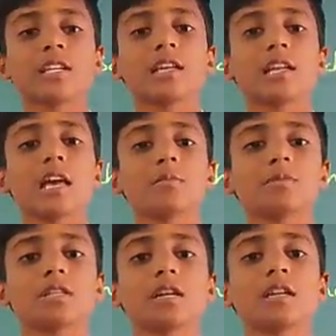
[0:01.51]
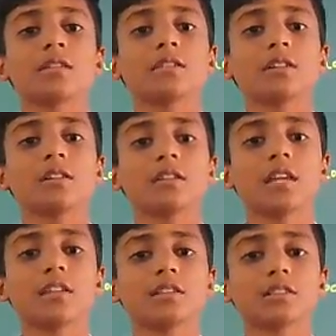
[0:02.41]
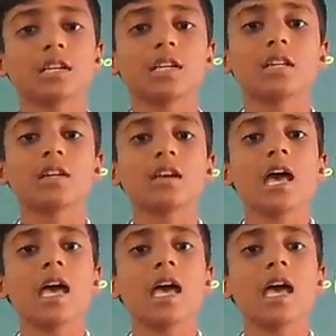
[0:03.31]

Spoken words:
Nikhil. I am studying in 9th standard.